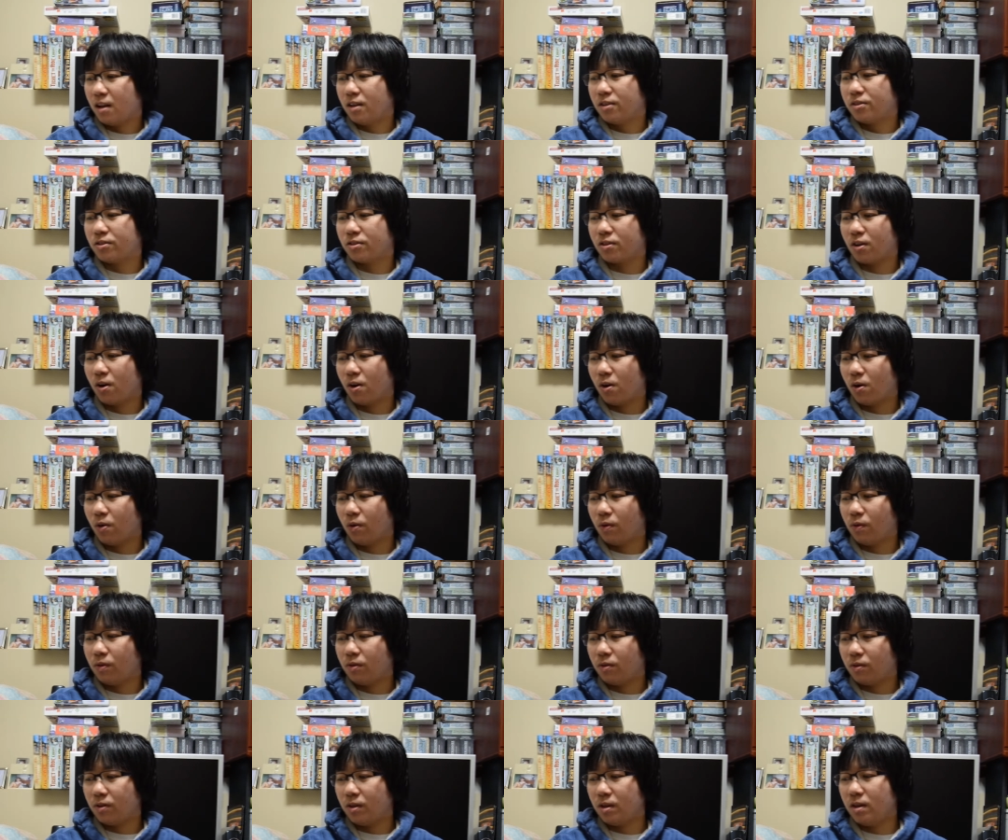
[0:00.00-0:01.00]

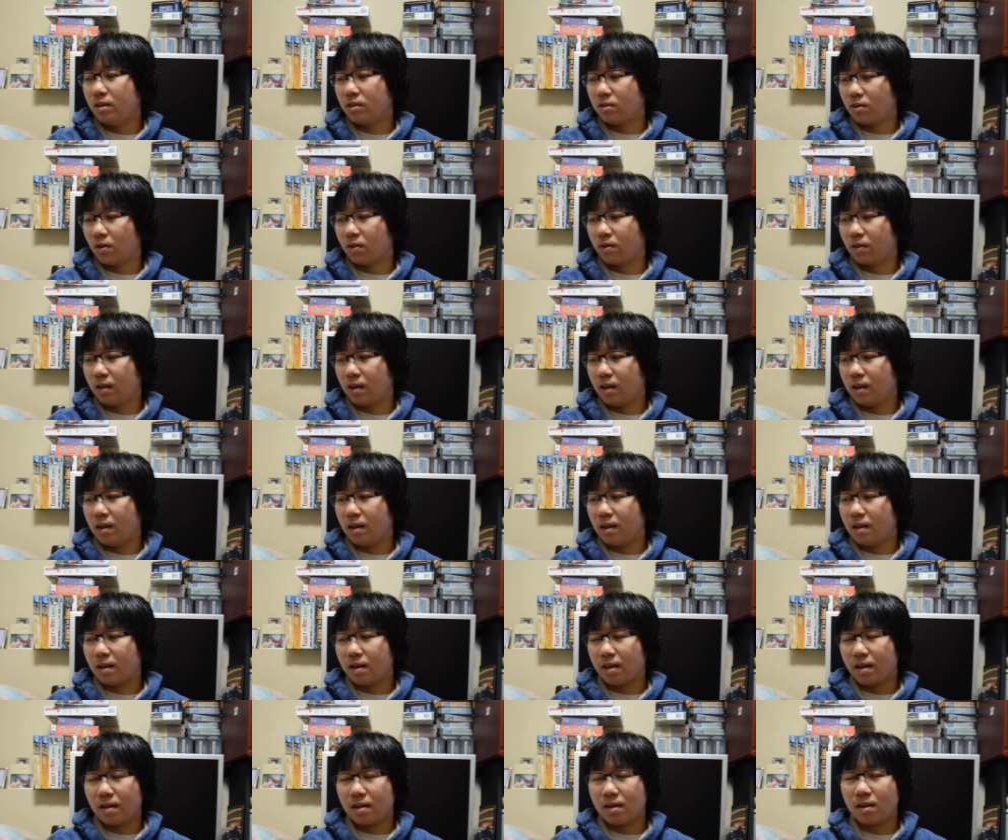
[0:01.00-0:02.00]
So these are
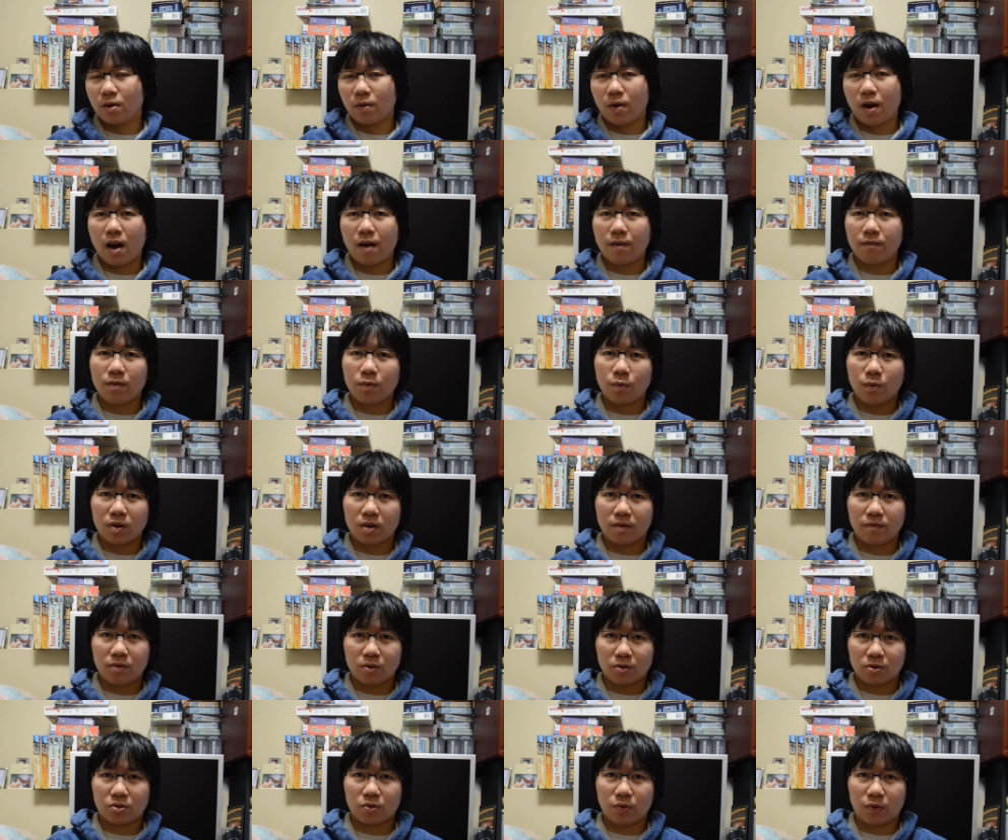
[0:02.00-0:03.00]
the, you know, every one
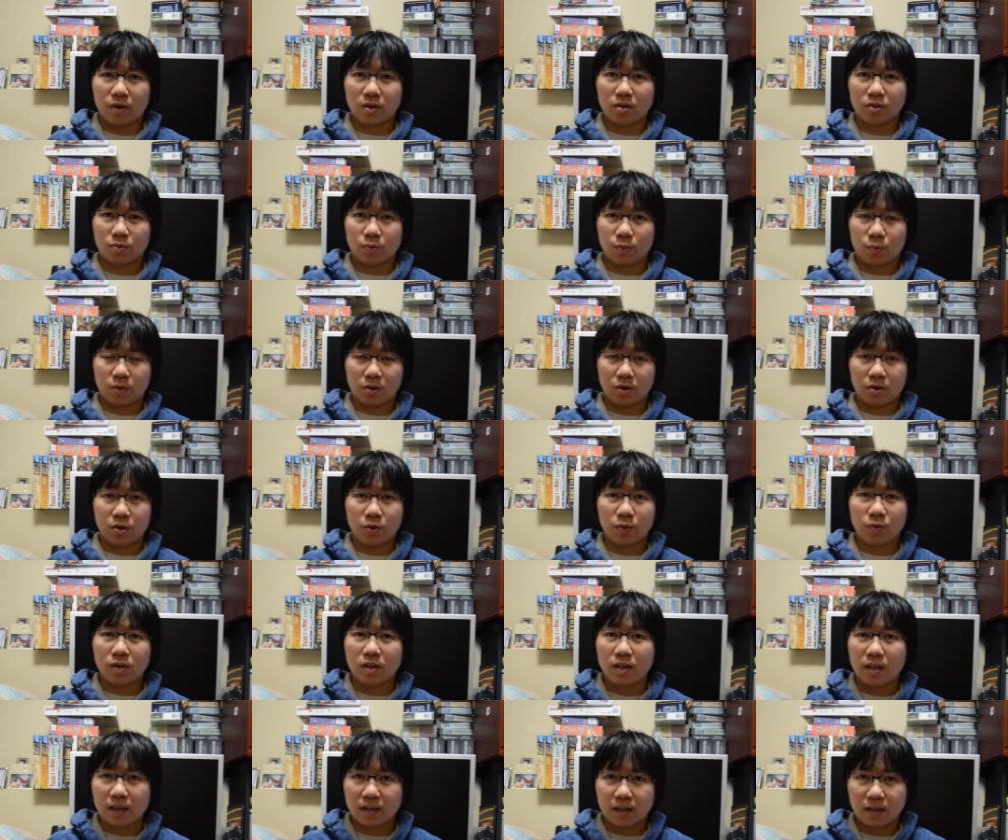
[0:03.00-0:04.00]
of your stories were
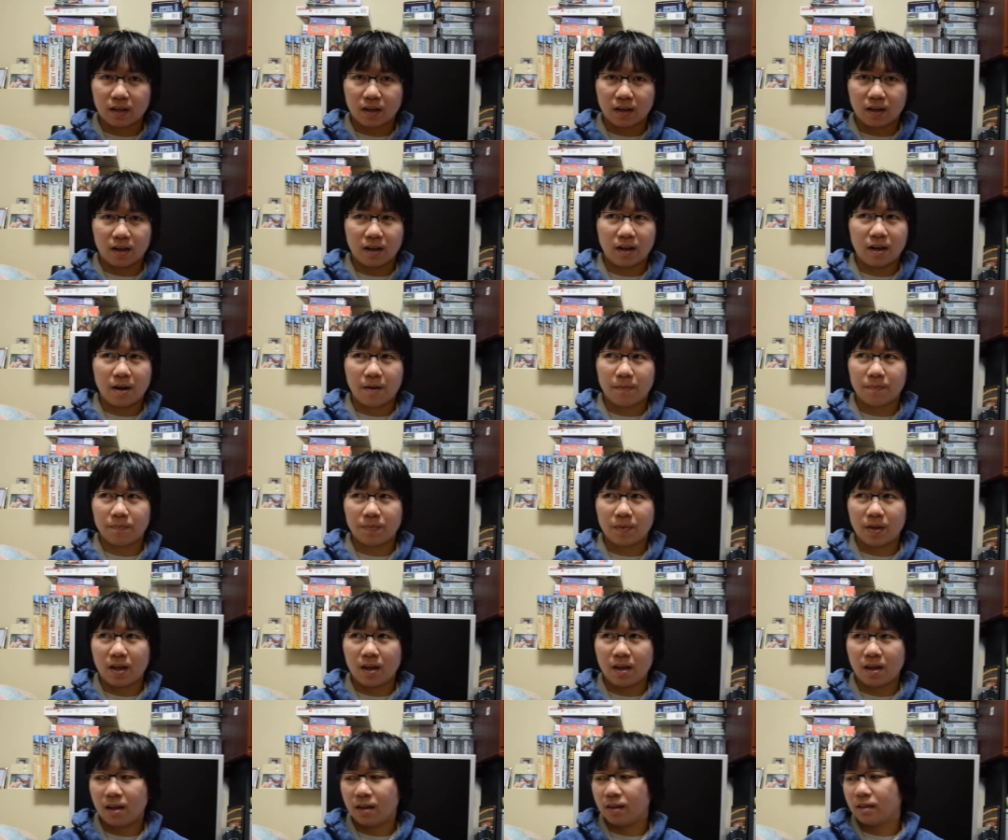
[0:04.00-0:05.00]
unique, um,
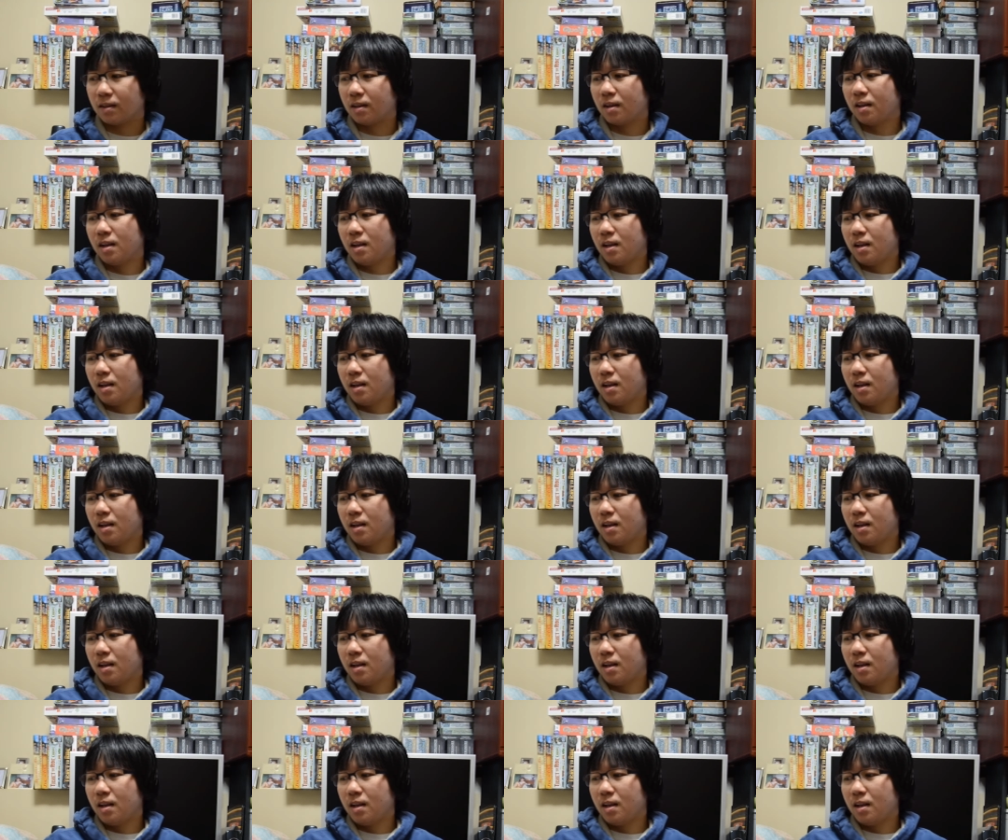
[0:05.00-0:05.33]
and